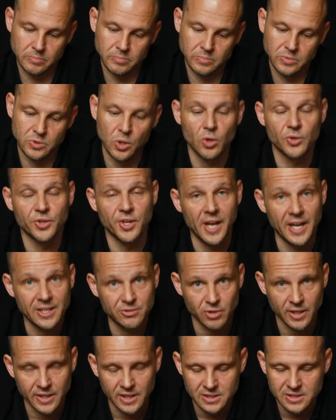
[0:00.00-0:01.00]
called the Night
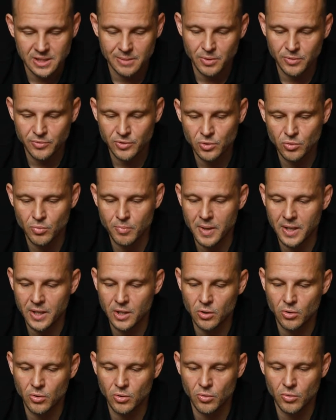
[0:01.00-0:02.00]
Rider. Some of you may
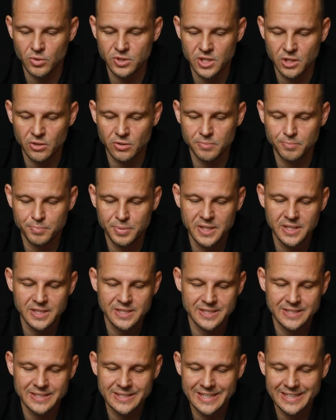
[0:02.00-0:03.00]
know Darren
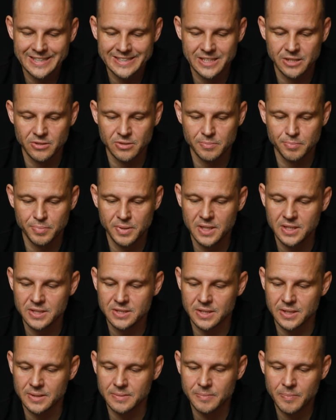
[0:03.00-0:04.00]
Pearson, and Darren
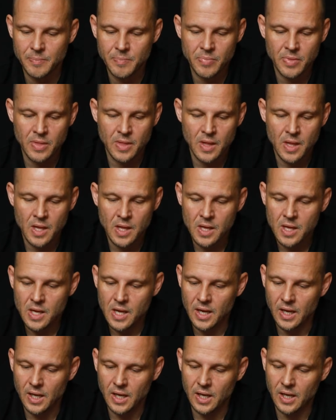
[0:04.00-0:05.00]
Pearson
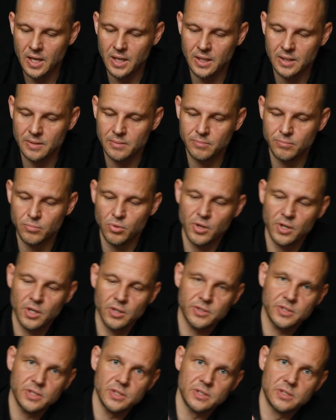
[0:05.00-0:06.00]
brought
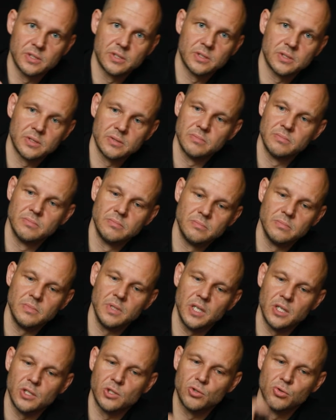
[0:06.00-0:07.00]
out this
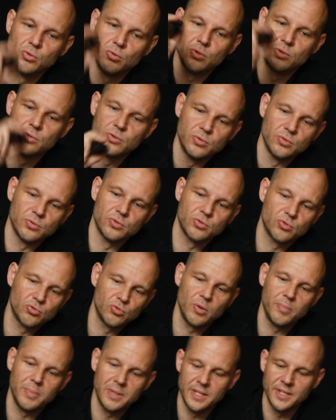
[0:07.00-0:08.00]
little tool to
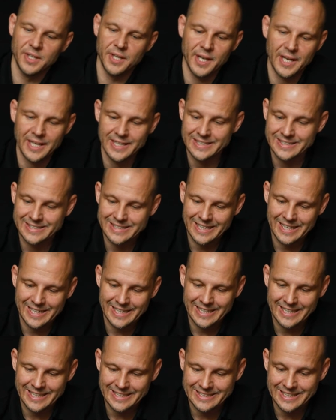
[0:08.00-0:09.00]
scribble in the night. I
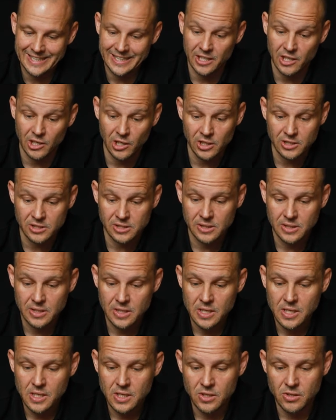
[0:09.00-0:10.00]
like that a lot.
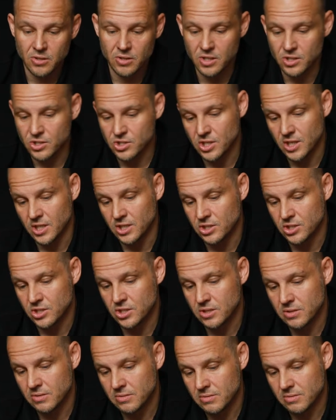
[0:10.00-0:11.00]
You can
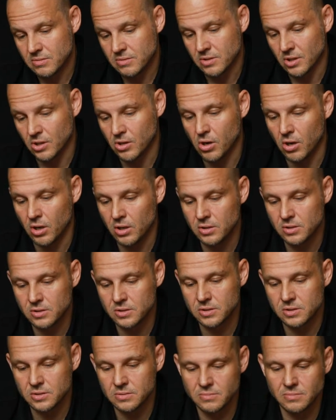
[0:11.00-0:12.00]
change the
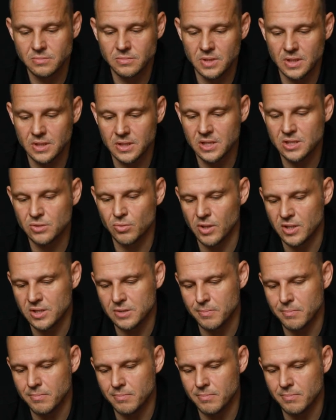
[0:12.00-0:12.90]
colors. In this one it's